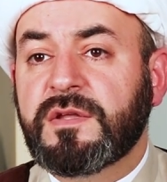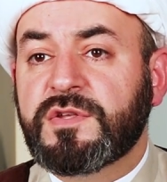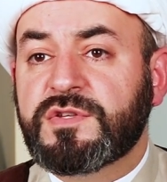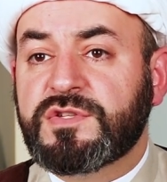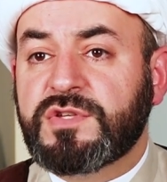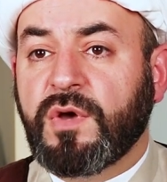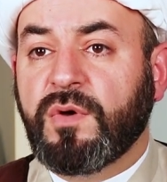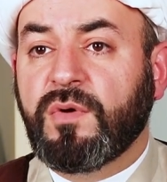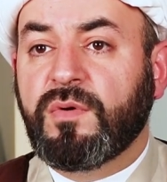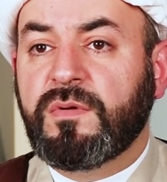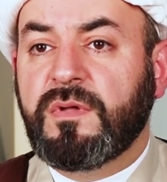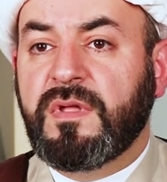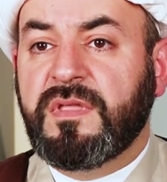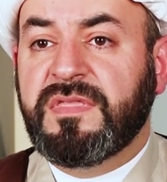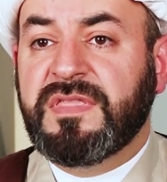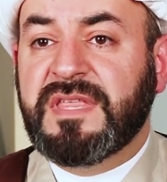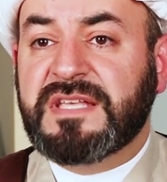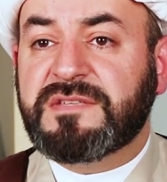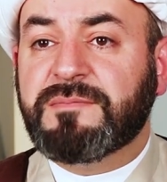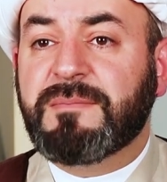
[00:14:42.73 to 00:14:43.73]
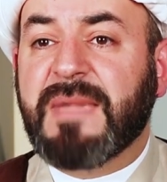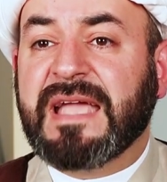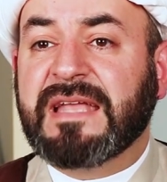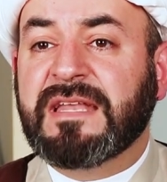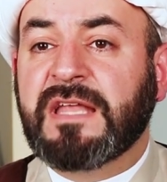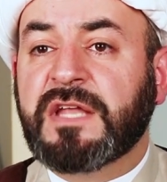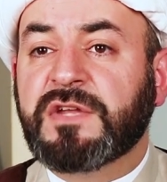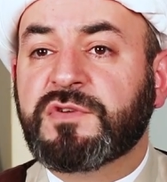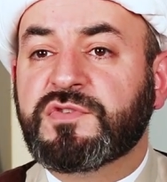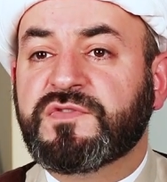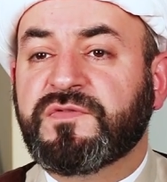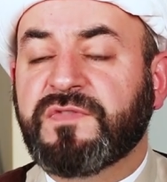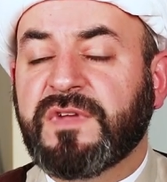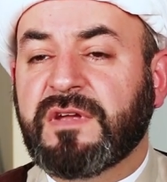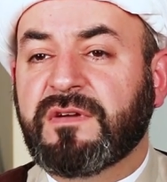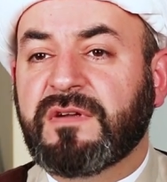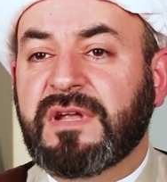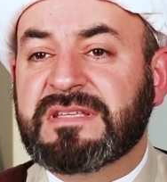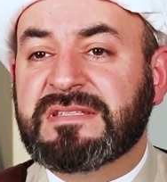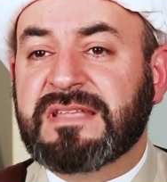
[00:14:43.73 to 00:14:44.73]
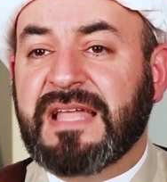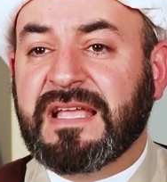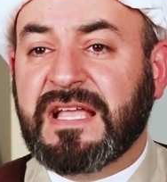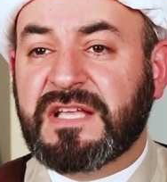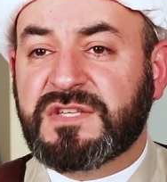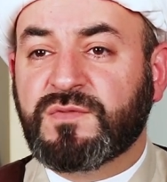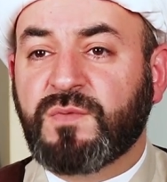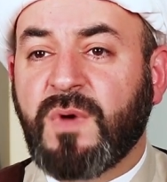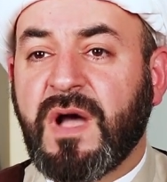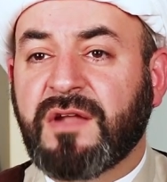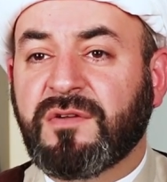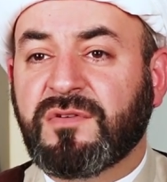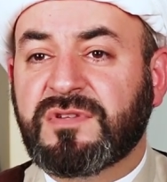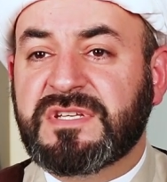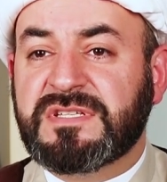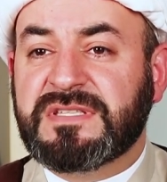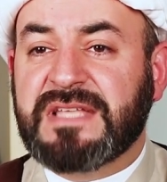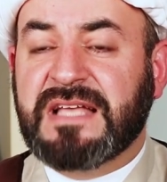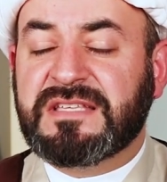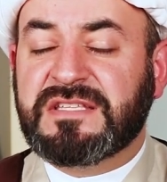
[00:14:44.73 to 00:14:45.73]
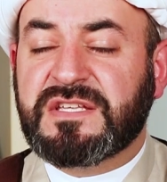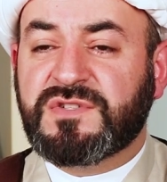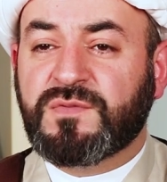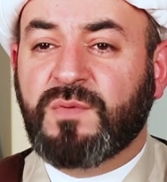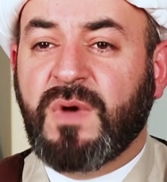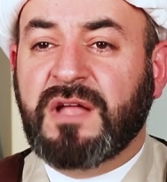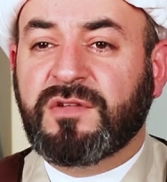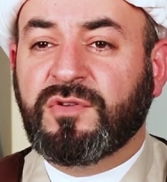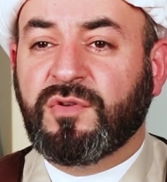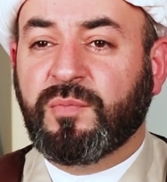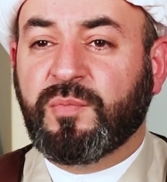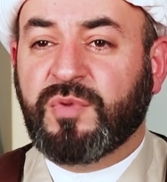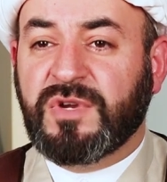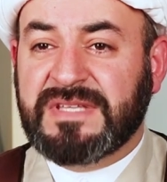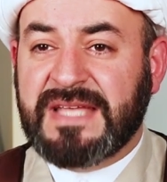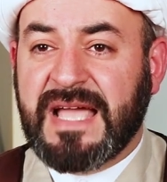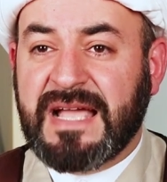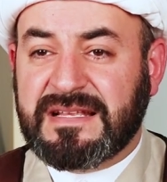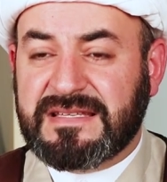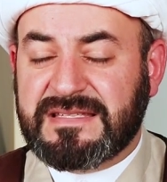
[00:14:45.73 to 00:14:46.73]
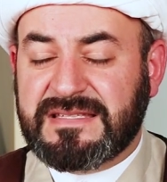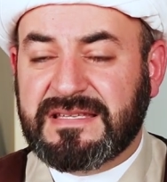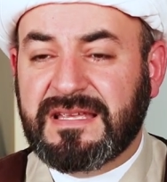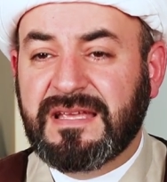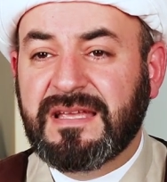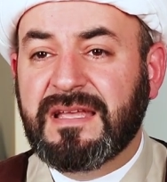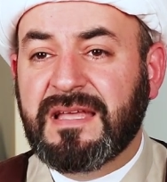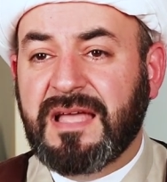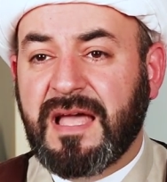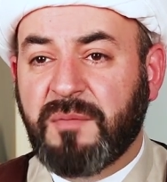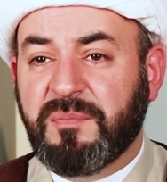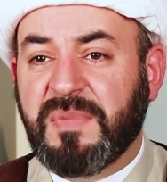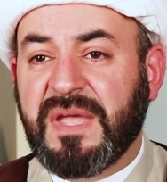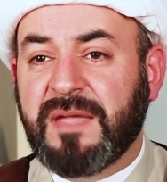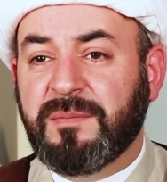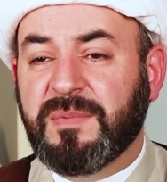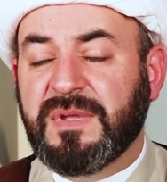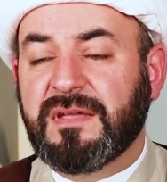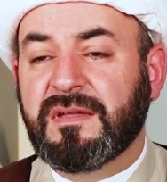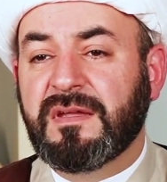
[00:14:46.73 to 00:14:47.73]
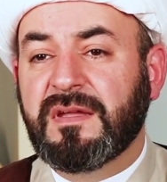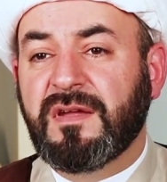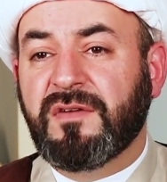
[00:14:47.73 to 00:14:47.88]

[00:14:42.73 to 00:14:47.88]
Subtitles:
So this magnetosphere is like a swaddle, just as a swaddle protects a baby